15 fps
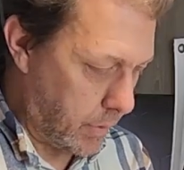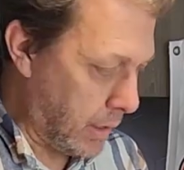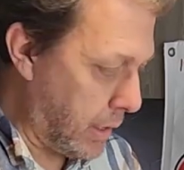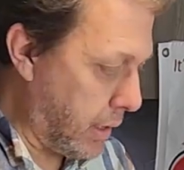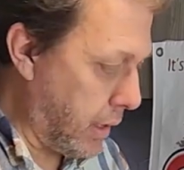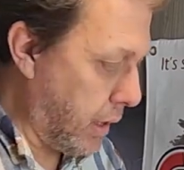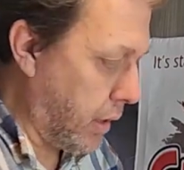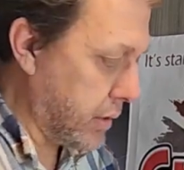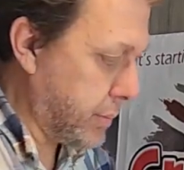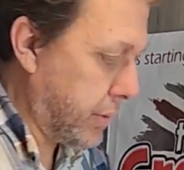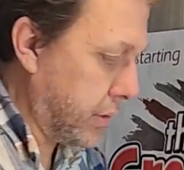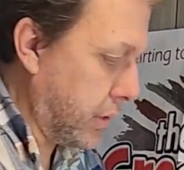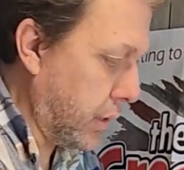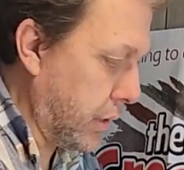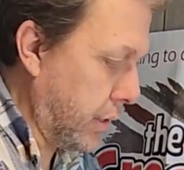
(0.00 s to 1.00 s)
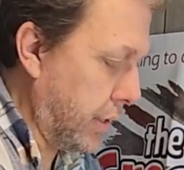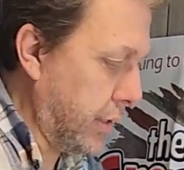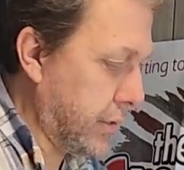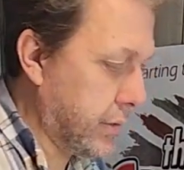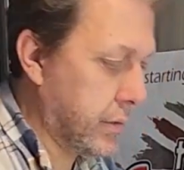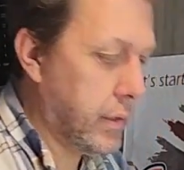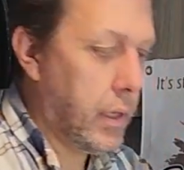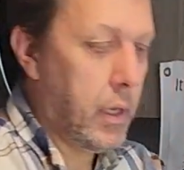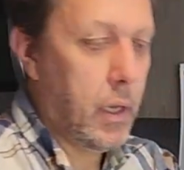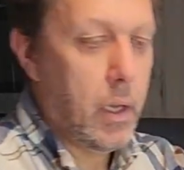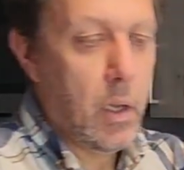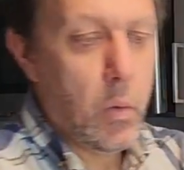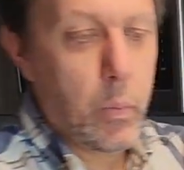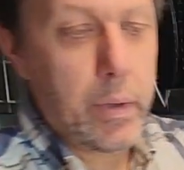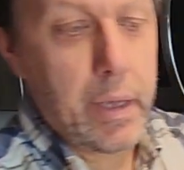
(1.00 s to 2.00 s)
And last but not least,
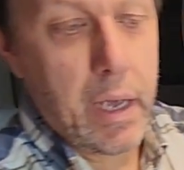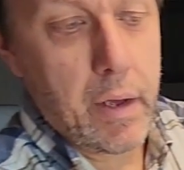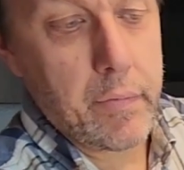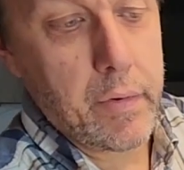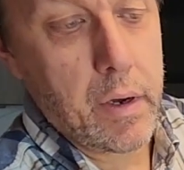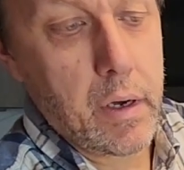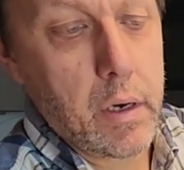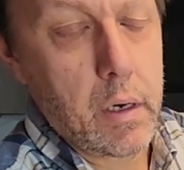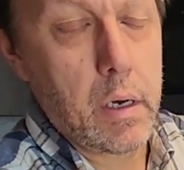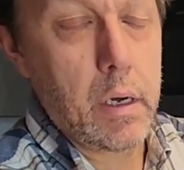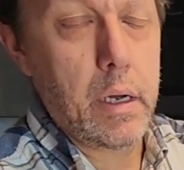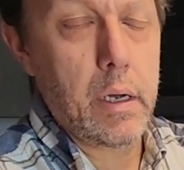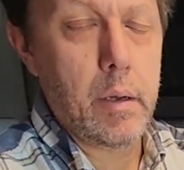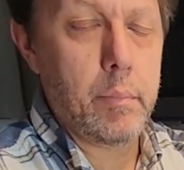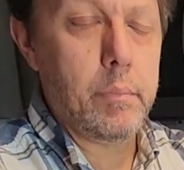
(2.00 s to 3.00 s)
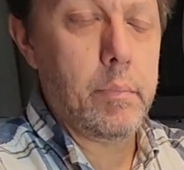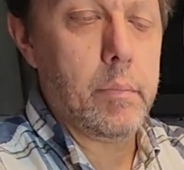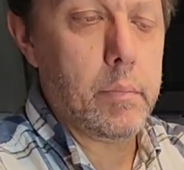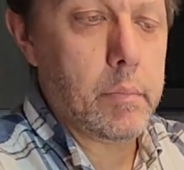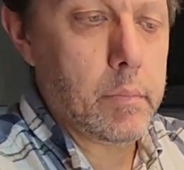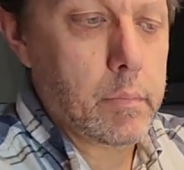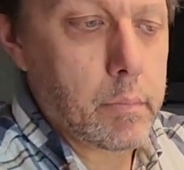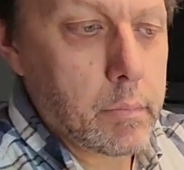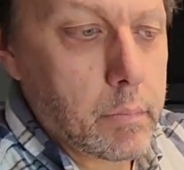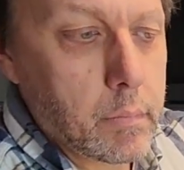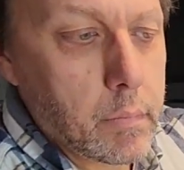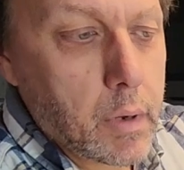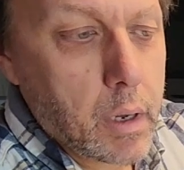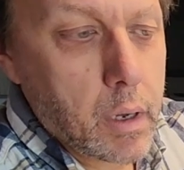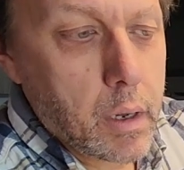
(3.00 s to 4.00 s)
we have our
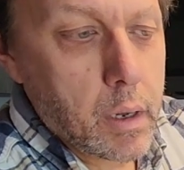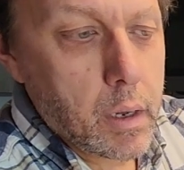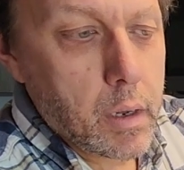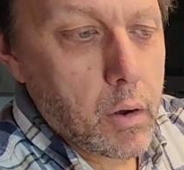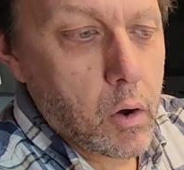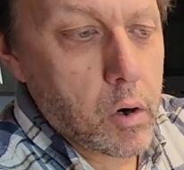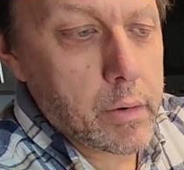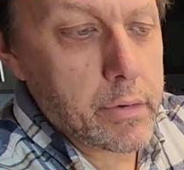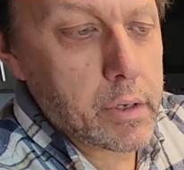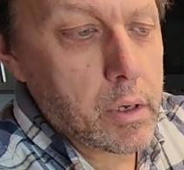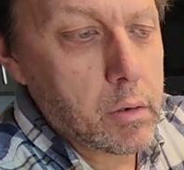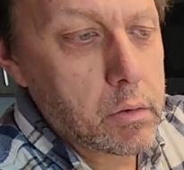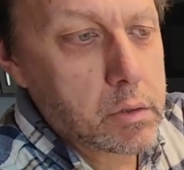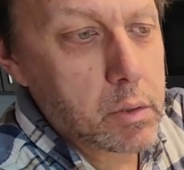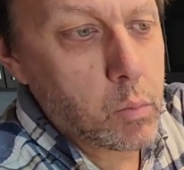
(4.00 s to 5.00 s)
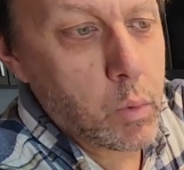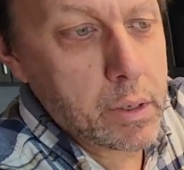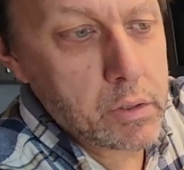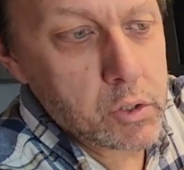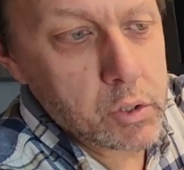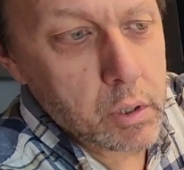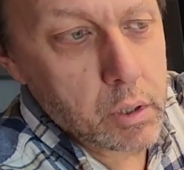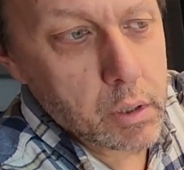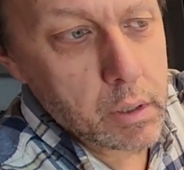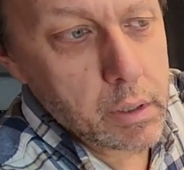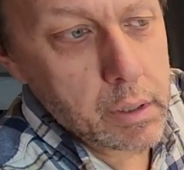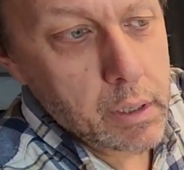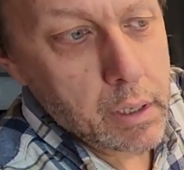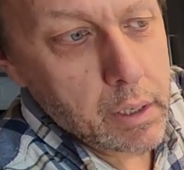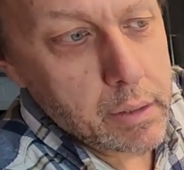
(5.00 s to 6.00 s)
Oreos and white
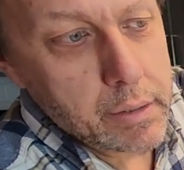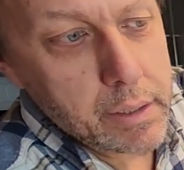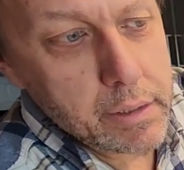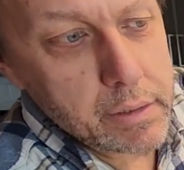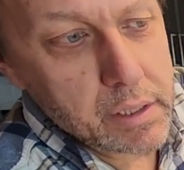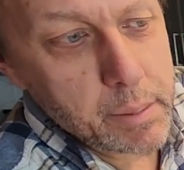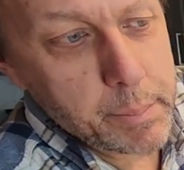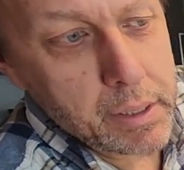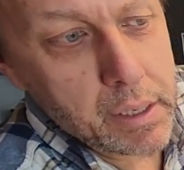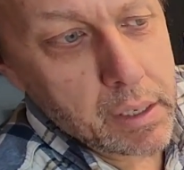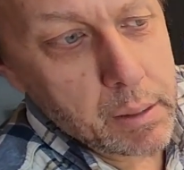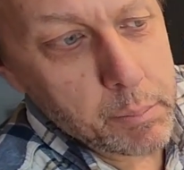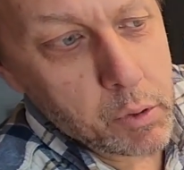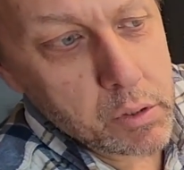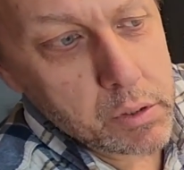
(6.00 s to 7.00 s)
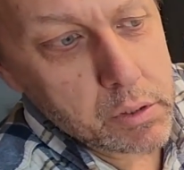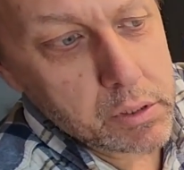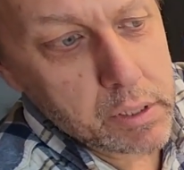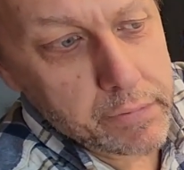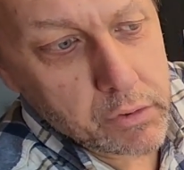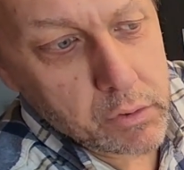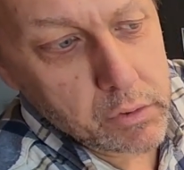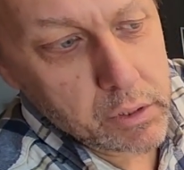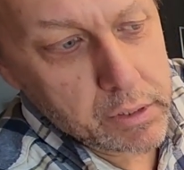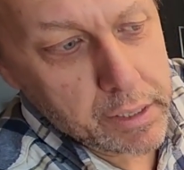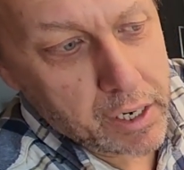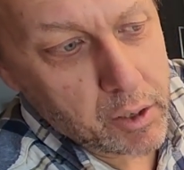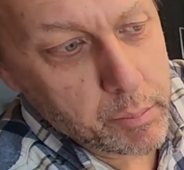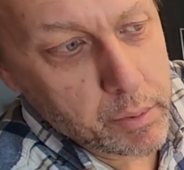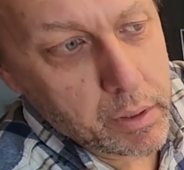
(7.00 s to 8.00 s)
chocolate. These are going to be a little more difficult to
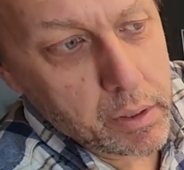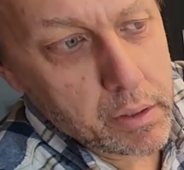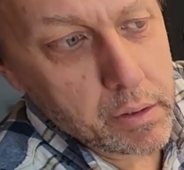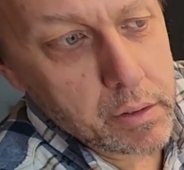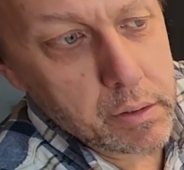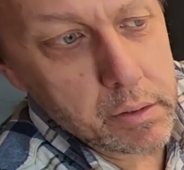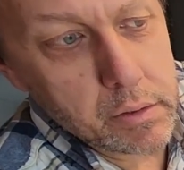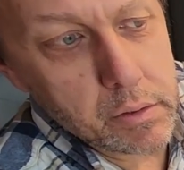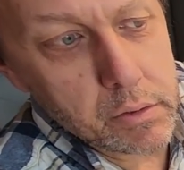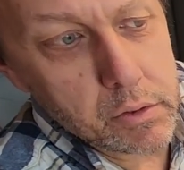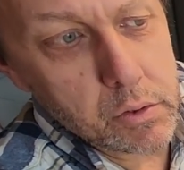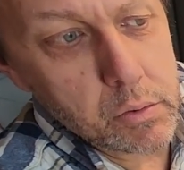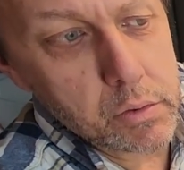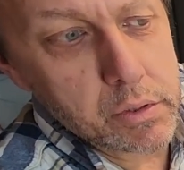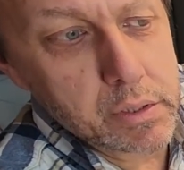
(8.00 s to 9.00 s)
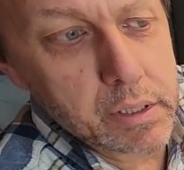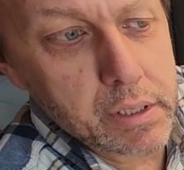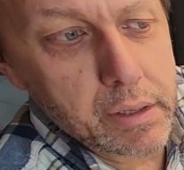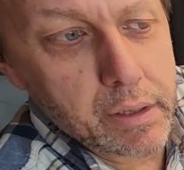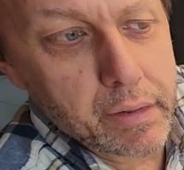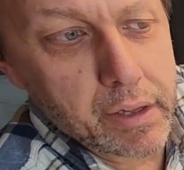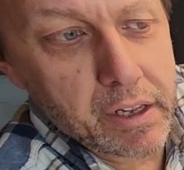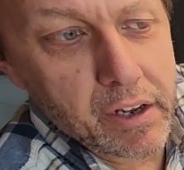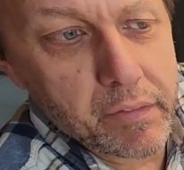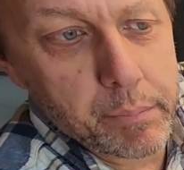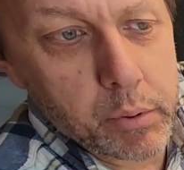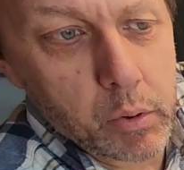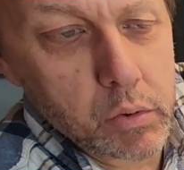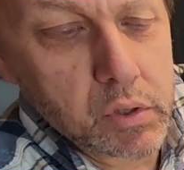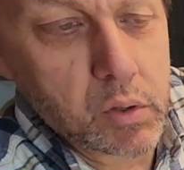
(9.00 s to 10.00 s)
tell, but you do see that they have
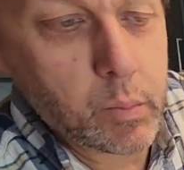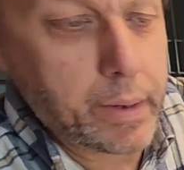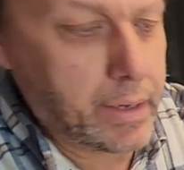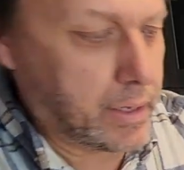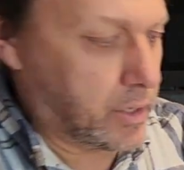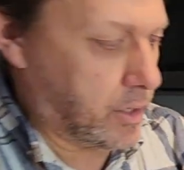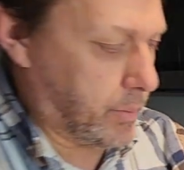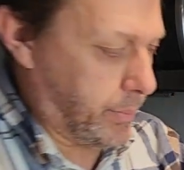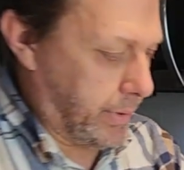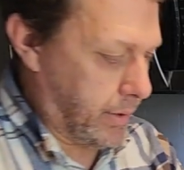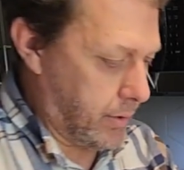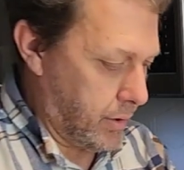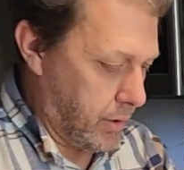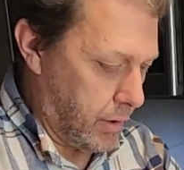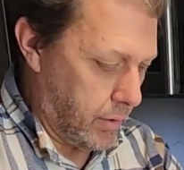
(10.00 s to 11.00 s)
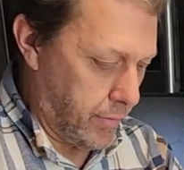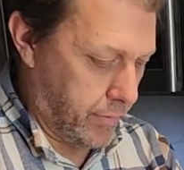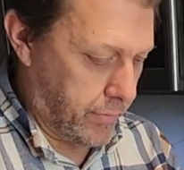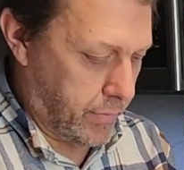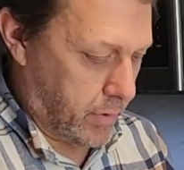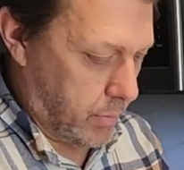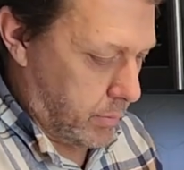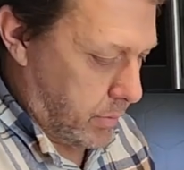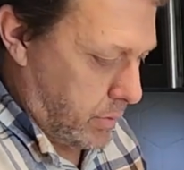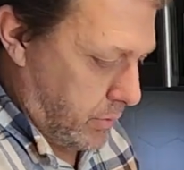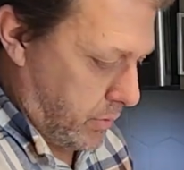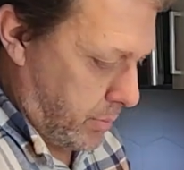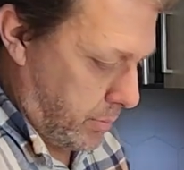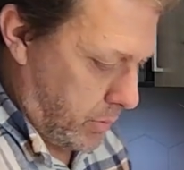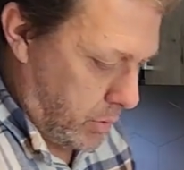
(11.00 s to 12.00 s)
pulled away a little bit from
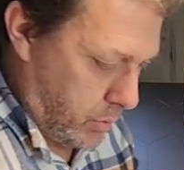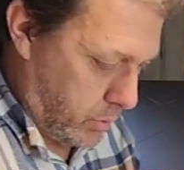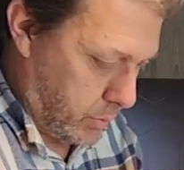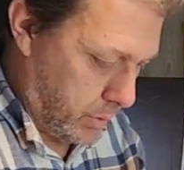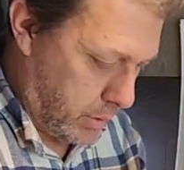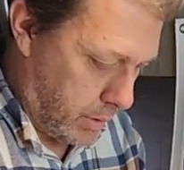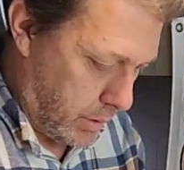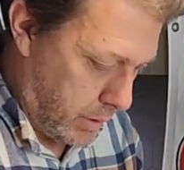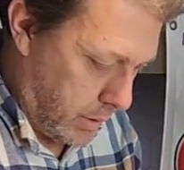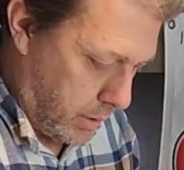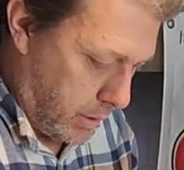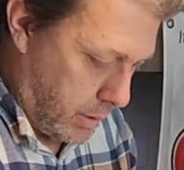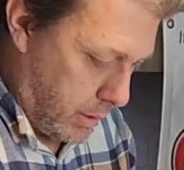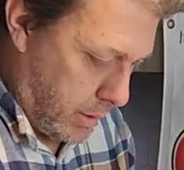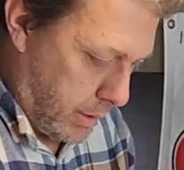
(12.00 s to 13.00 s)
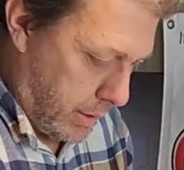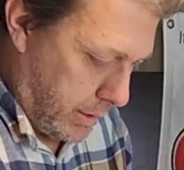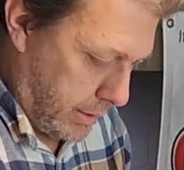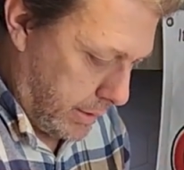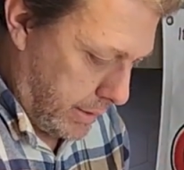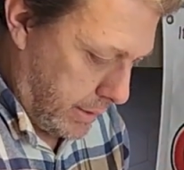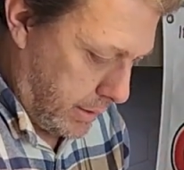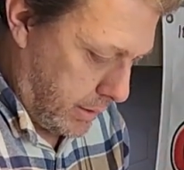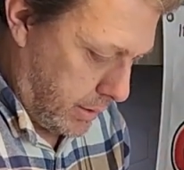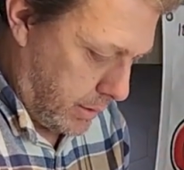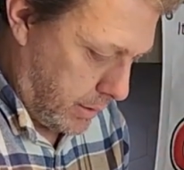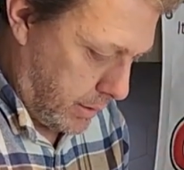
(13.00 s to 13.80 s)
the mold. And again,